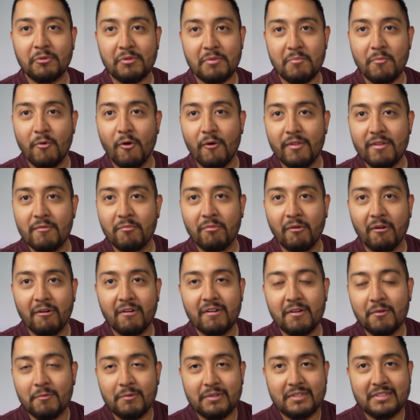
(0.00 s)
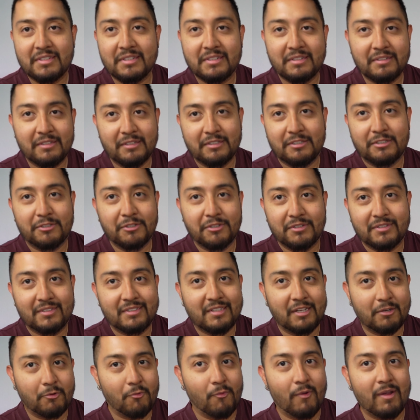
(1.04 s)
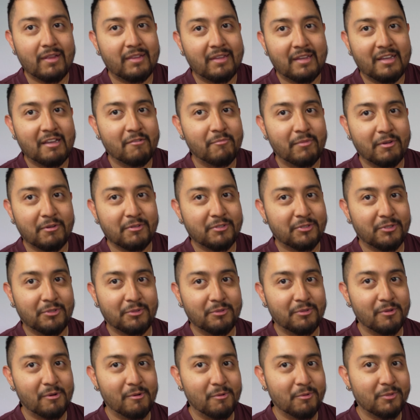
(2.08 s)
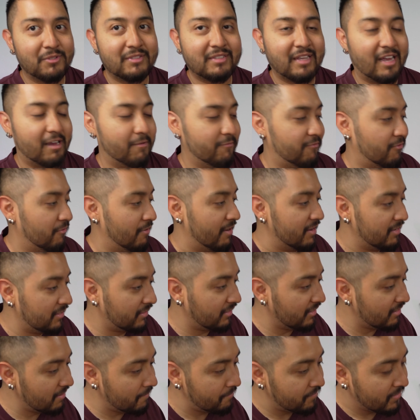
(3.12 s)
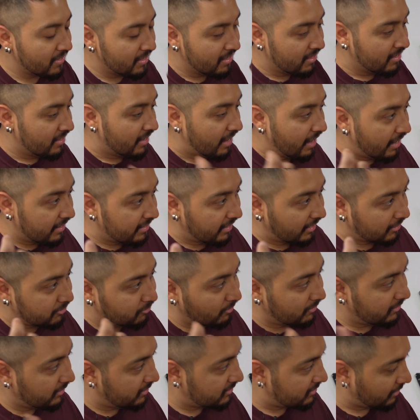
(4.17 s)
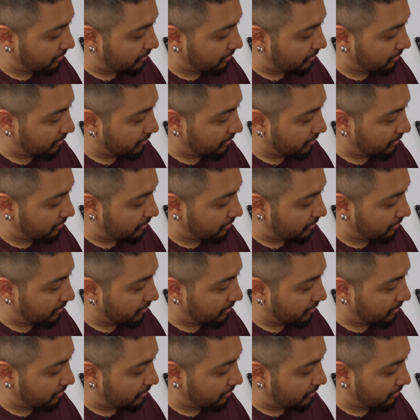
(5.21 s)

the motherboard, which is just a great thing because you don't lose time for anything. And actually there is